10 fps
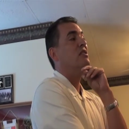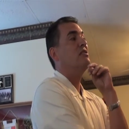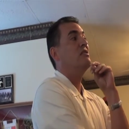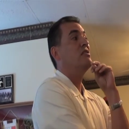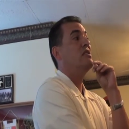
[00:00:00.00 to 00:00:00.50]

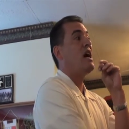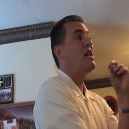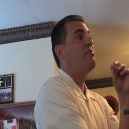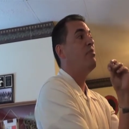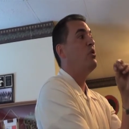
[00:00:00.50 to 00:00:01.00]
to, to
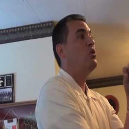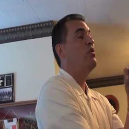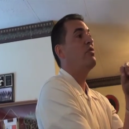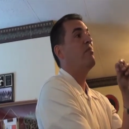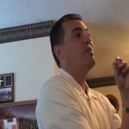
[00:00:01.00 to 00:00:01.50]
not
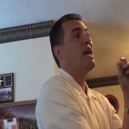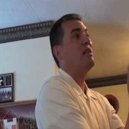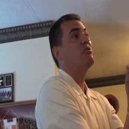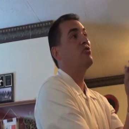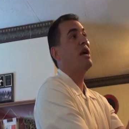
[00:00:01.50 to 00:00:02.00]
approve the
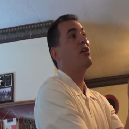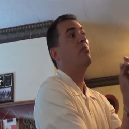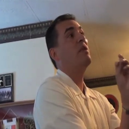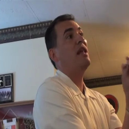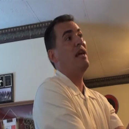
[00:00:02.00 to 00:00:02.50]
Platinum
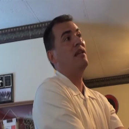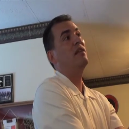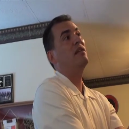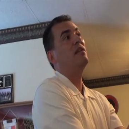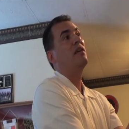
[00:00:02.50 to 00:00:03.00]
Triangle plan
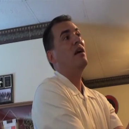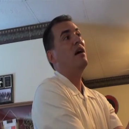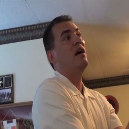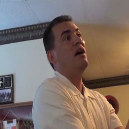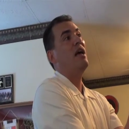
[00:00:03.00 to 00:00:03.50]

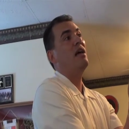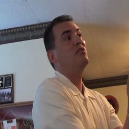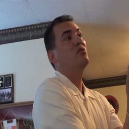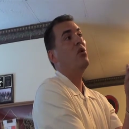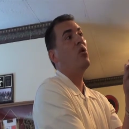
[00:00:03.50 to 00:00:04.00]
uh,
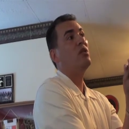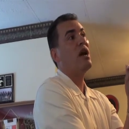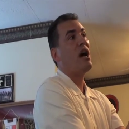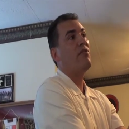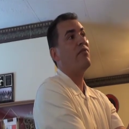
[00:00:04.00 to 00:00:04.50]
and to hold
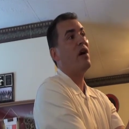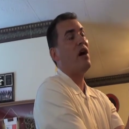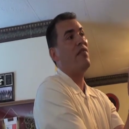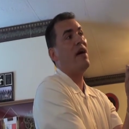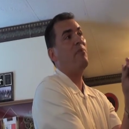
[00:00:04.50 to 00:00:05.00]
off
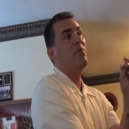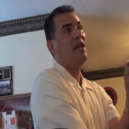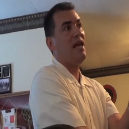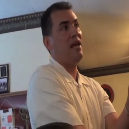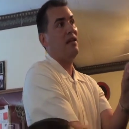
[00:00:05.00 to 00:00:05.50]
on that
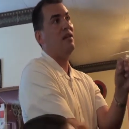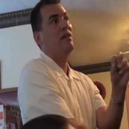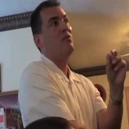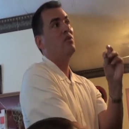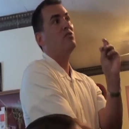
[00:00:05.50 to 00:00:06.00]
plan,
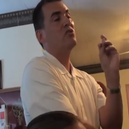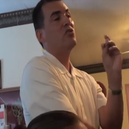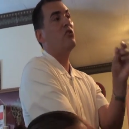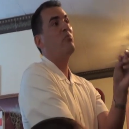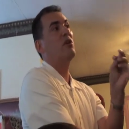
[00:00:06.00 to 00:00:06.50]
which was
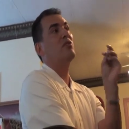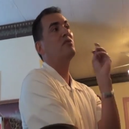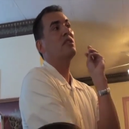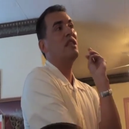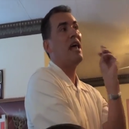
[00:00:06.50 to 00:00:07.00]
Curt
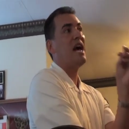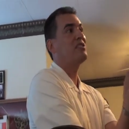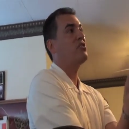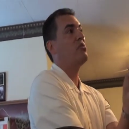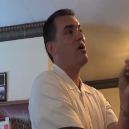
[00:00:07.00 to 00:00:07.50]
Pringle's
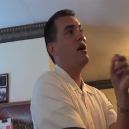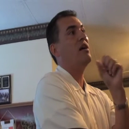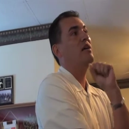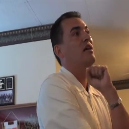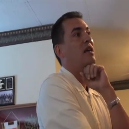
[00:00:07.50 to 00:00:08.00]
last hurrah.
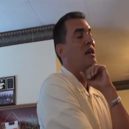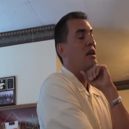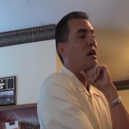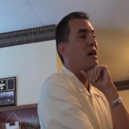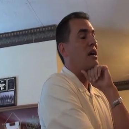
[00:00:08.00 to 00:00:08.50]

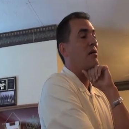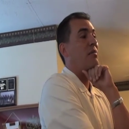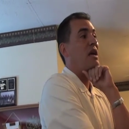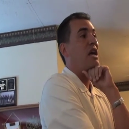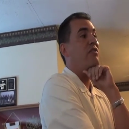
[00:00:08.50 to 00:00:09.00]

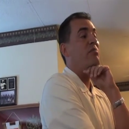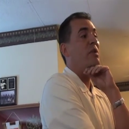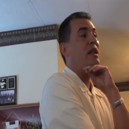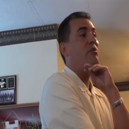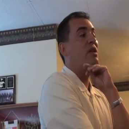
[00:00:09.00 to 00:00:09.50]
Um,
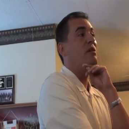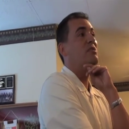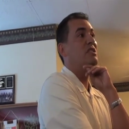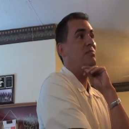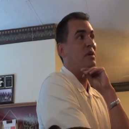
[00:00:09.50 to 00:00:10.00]
everybody went
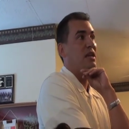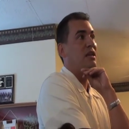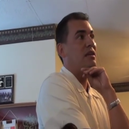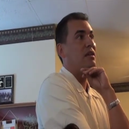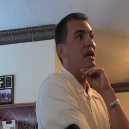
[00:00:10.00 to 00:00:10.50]
up to speak,
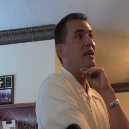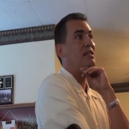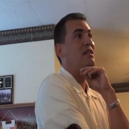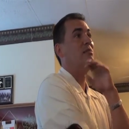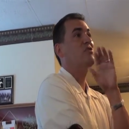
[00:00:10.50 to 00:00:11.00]

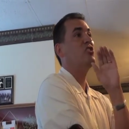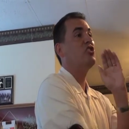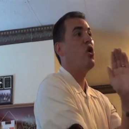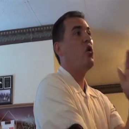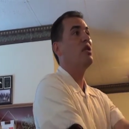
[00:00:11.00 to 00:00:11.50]
asking them
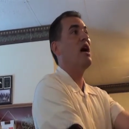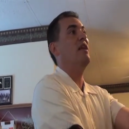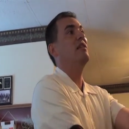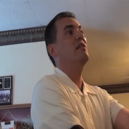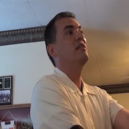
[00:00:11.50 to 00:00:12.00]
just to hold
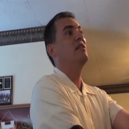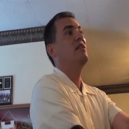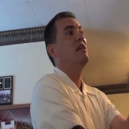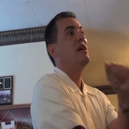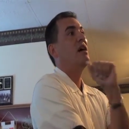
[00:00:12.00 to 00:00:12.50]
on.
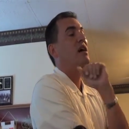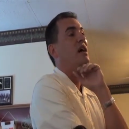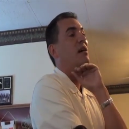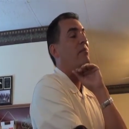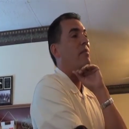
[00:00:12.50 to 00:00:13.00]

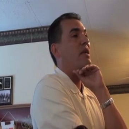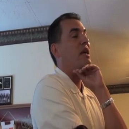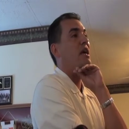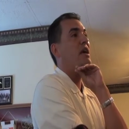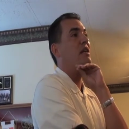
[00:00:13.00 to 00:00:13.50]
Um,
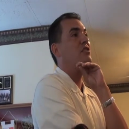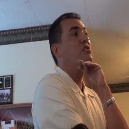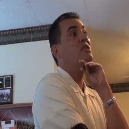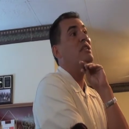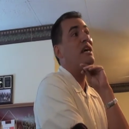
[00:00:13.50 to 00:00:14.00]
and
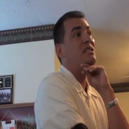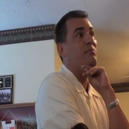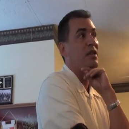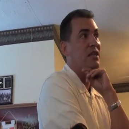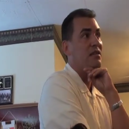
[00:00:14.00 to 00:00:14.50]
you did not
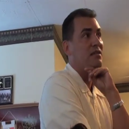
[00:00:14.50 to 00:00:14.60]
speak.